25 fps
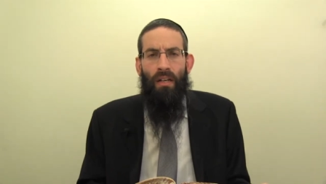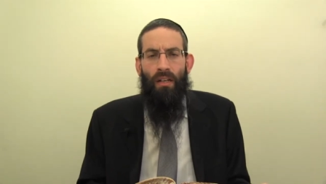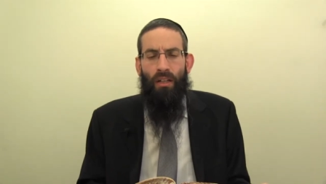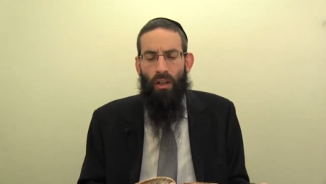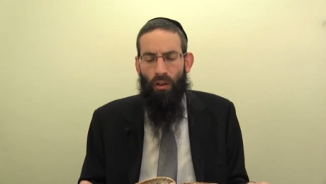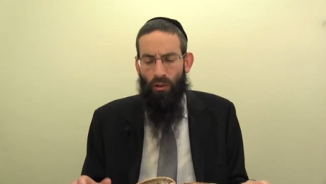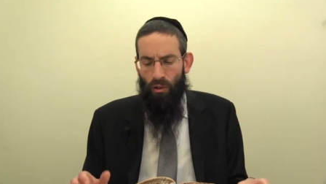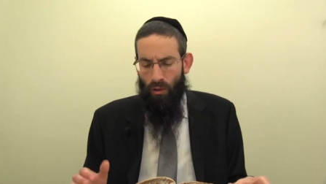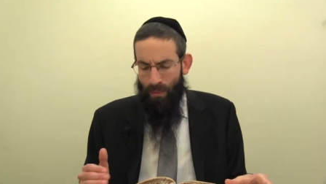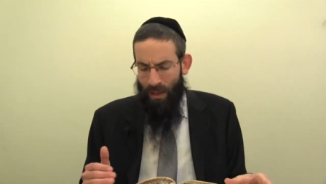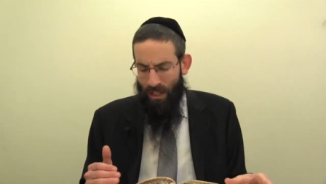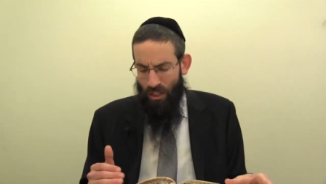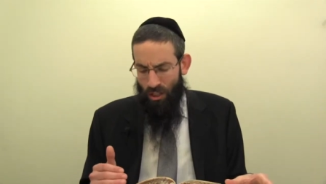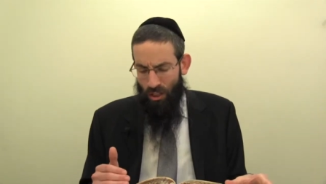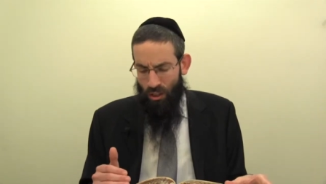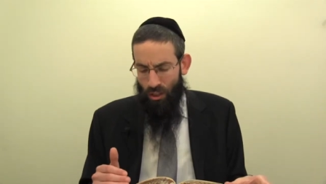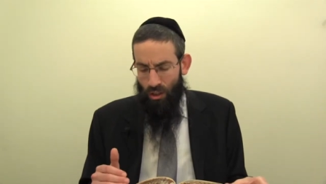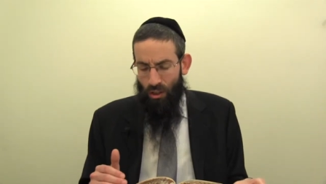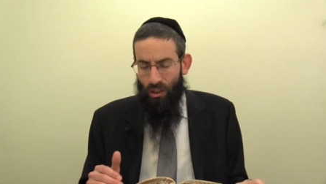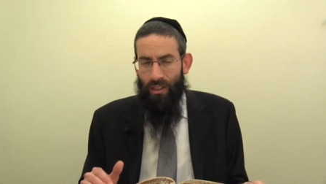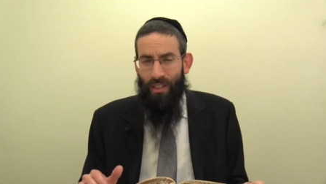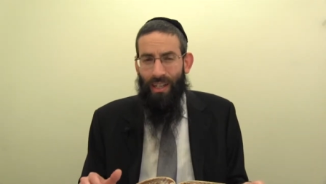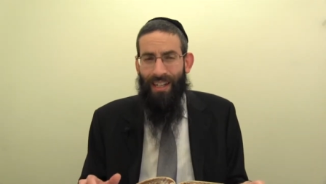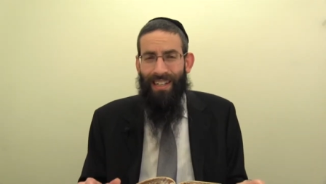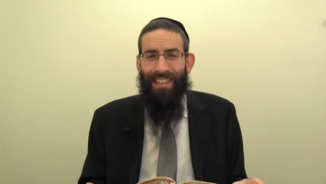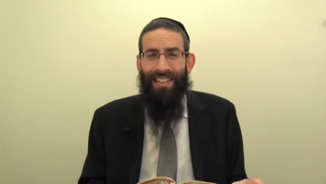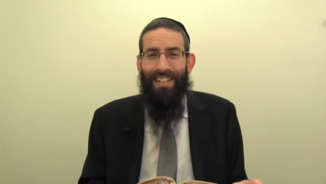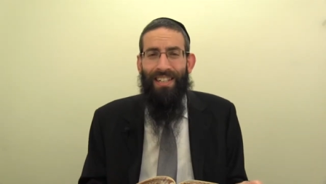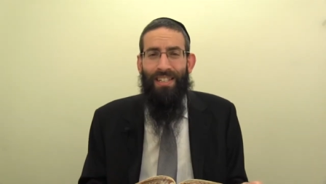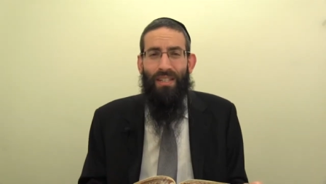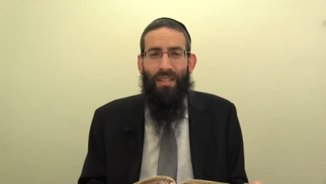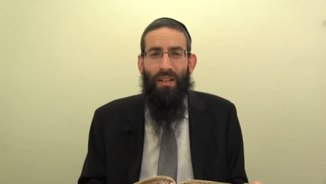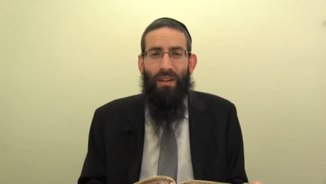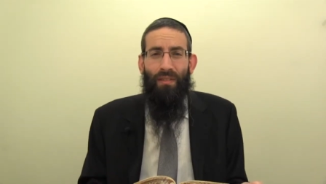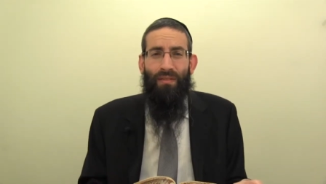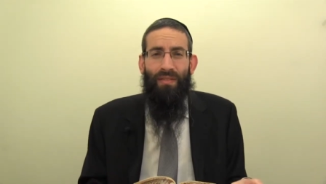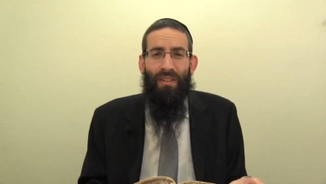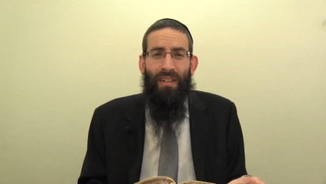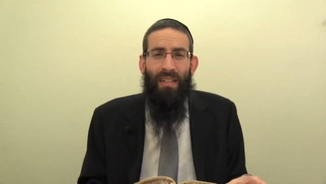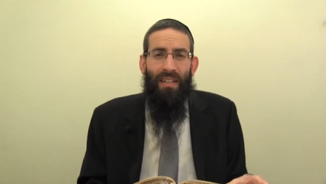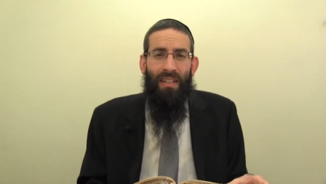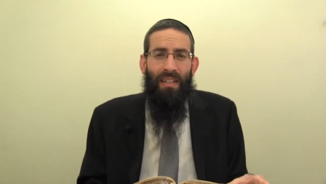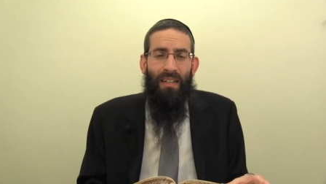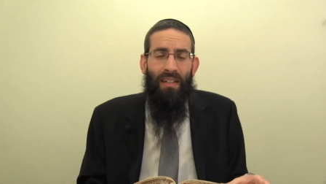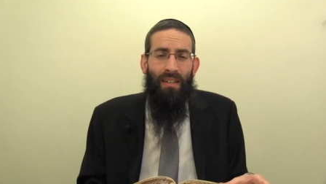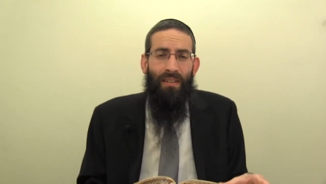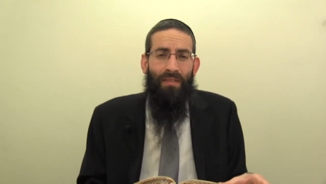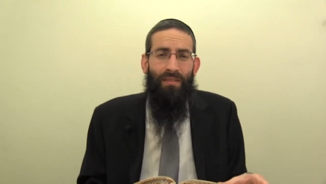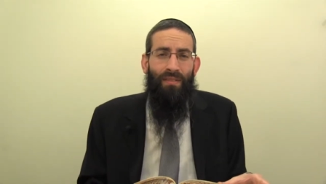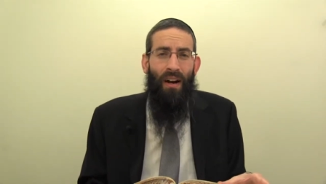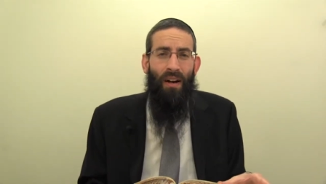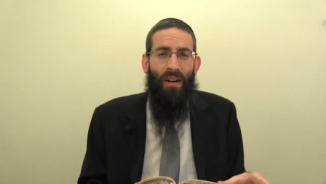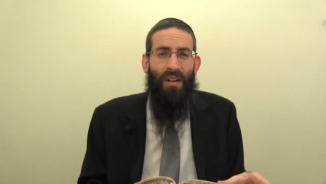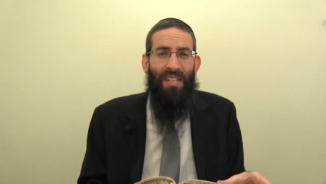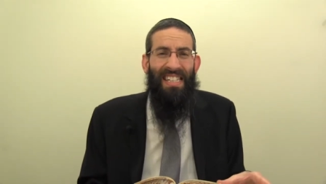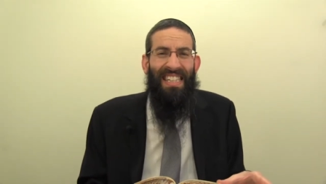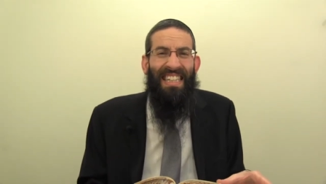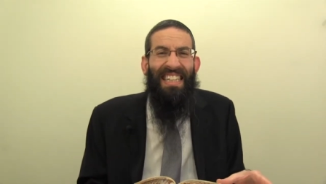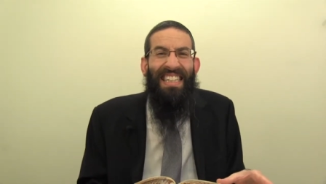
know, we mentioned earlier a list of various